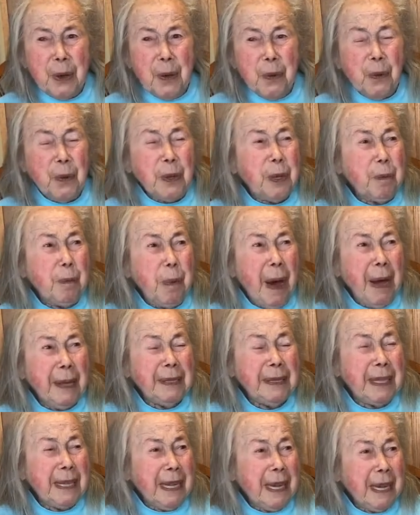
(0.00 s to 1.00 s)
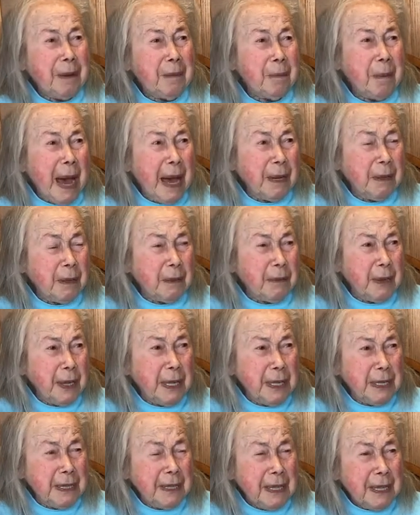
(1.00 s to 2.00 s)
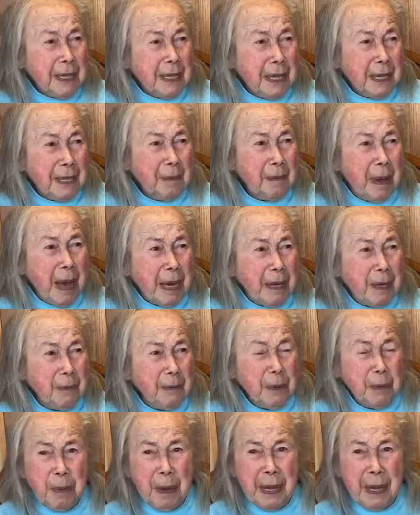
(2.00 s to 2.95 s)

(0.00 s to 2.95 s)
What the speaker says: with a pot in back of it, in back of the